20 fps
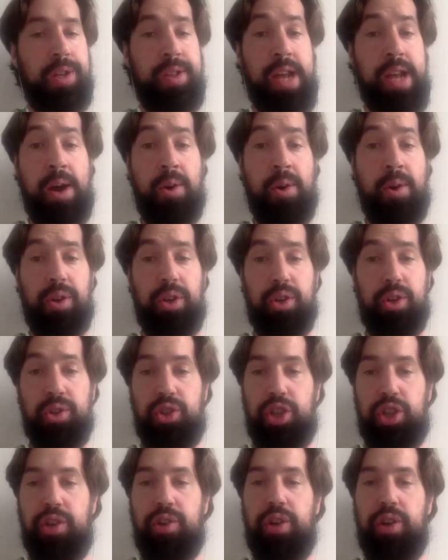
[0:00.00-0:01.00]
Now,
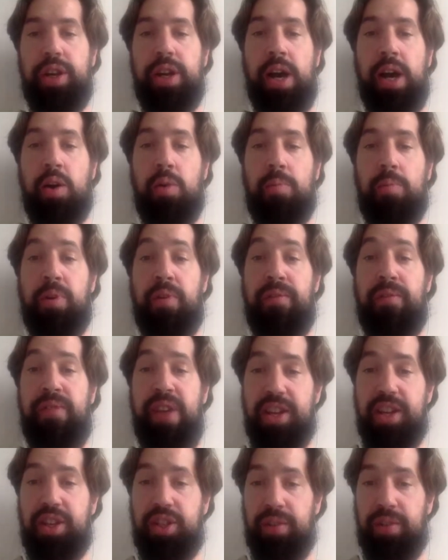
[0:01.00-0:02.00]
considering how
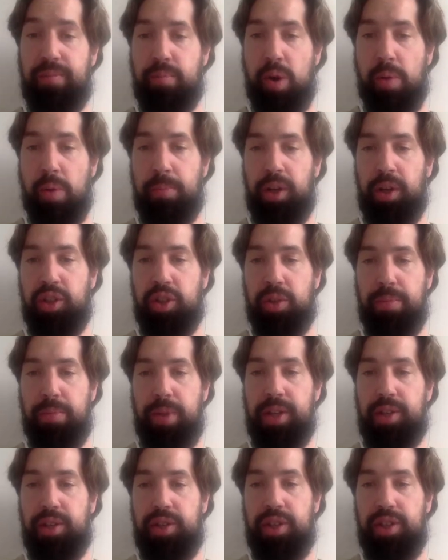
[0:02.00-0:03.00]
pervasive populism
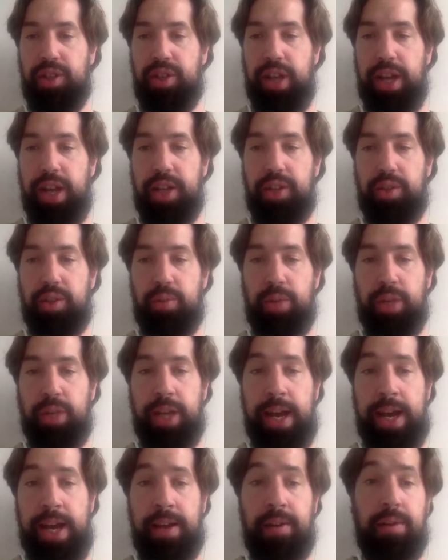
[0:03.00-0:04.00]
is these days, we
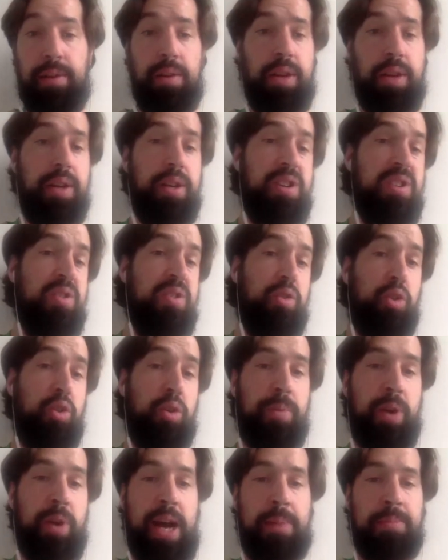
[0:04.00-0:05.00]
can, or
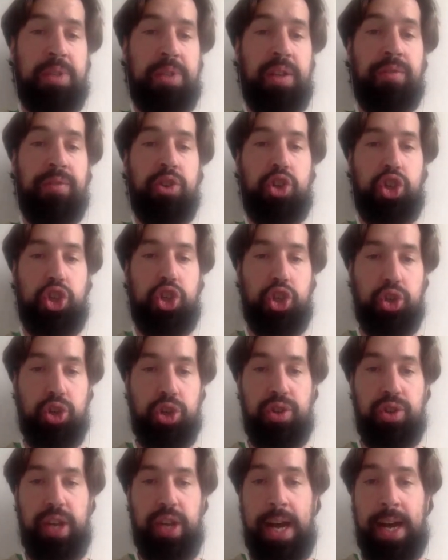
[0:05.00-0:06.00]
perhaps even
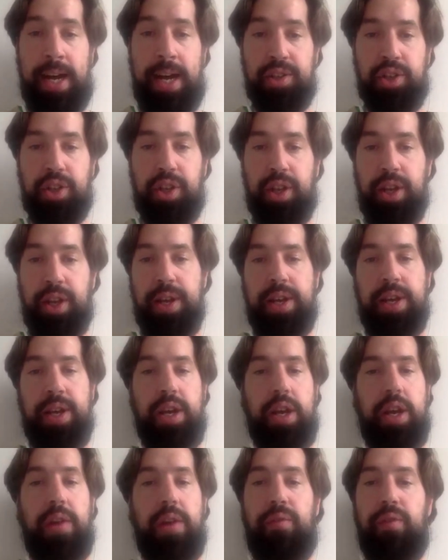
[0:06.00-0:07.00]
should ask,
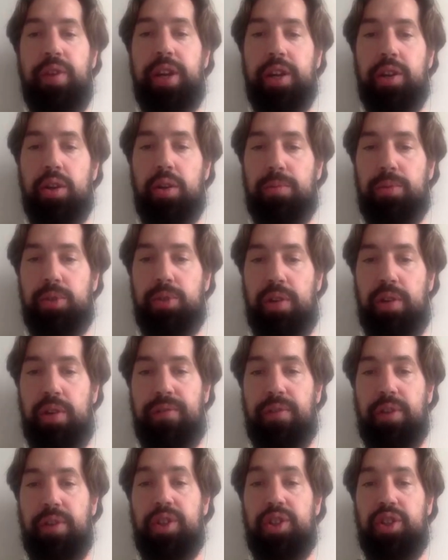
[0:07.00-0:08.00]
if we can
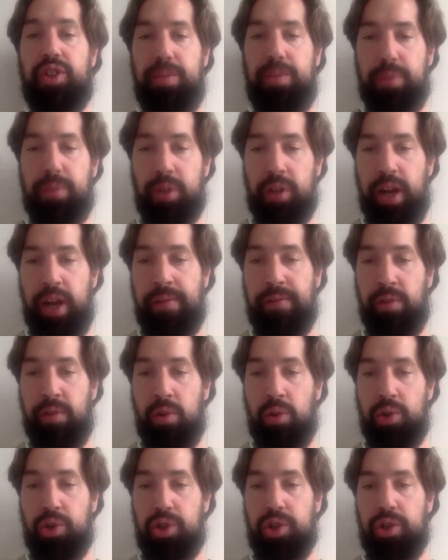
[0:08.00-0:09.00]
observe a similar
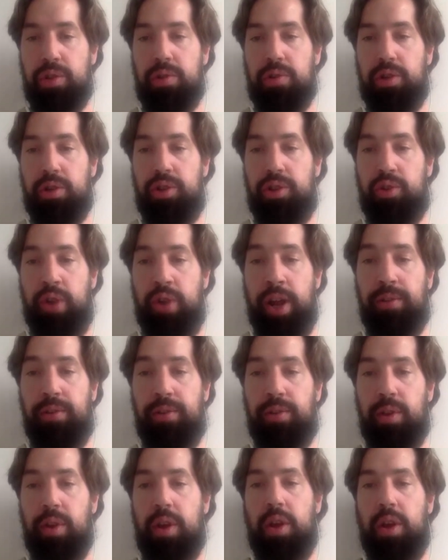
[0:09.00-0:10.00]
evolution or
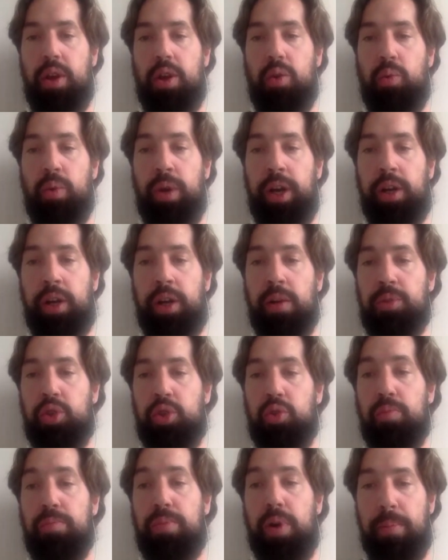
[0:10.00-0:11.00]
trend when it comes
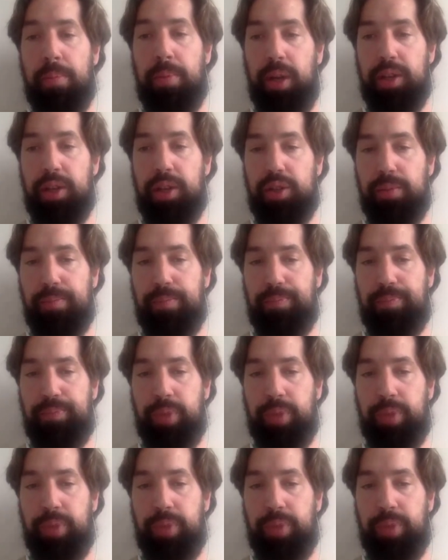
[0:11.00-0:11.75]
to populism.